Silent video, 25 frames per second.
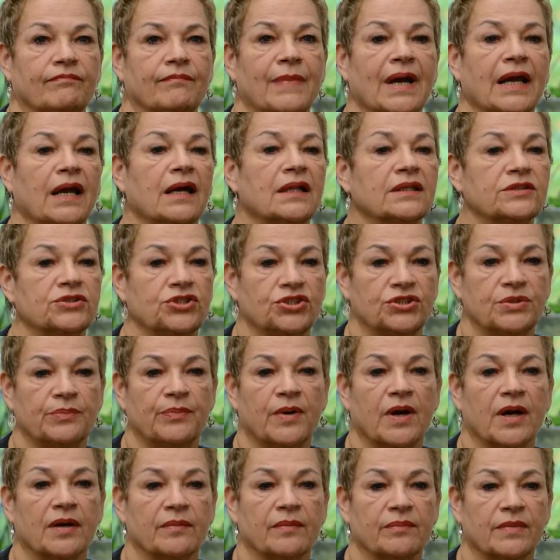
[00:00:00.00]
biology
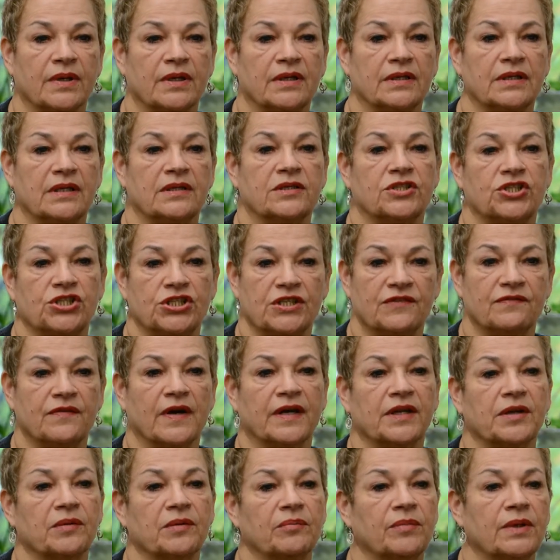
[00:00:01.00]
department, and she
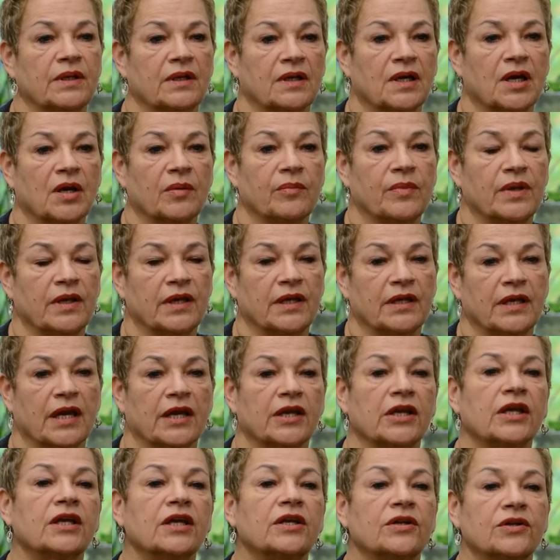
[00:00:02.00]
invited me to come in.
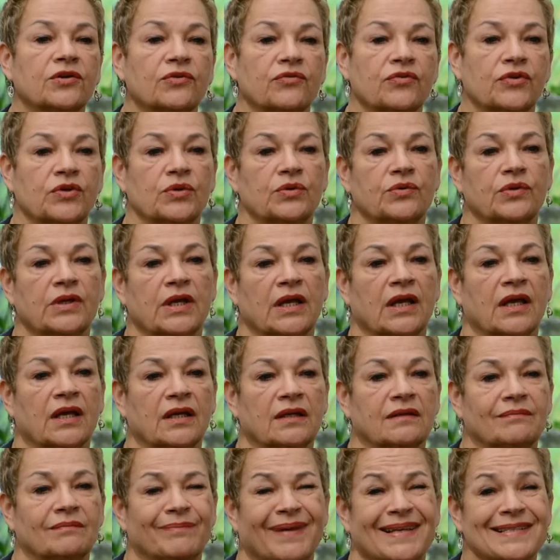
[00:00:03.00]
I interviewed
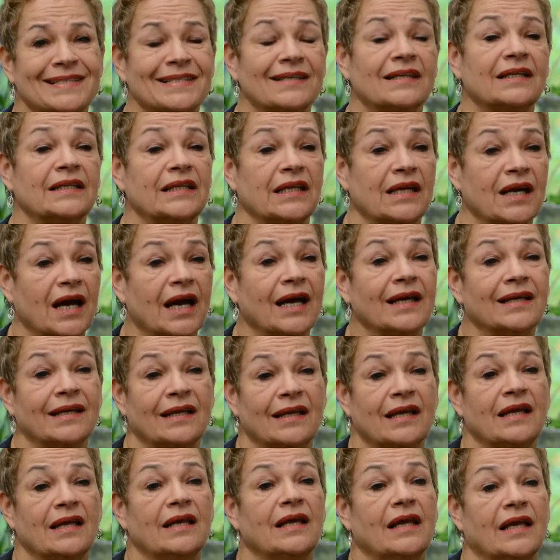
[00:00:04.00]
and basically got
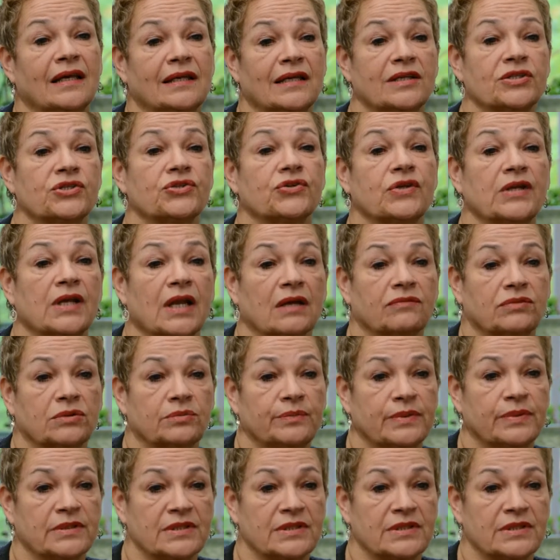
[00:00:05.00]
an entry-level